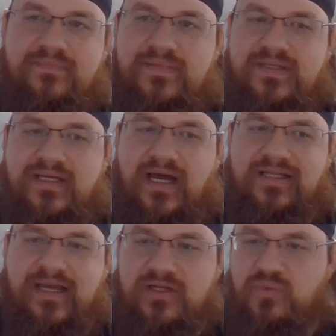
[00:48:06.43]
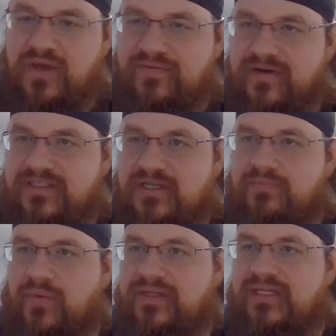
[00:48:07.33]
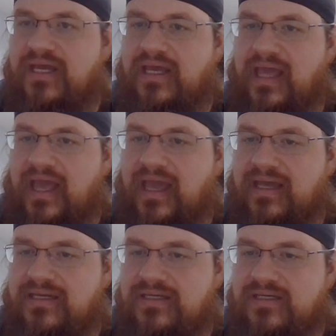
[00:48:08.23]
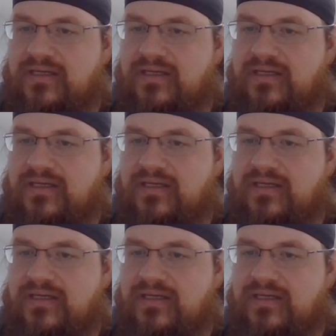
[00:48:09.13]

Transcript: to contact Weaver at some point today and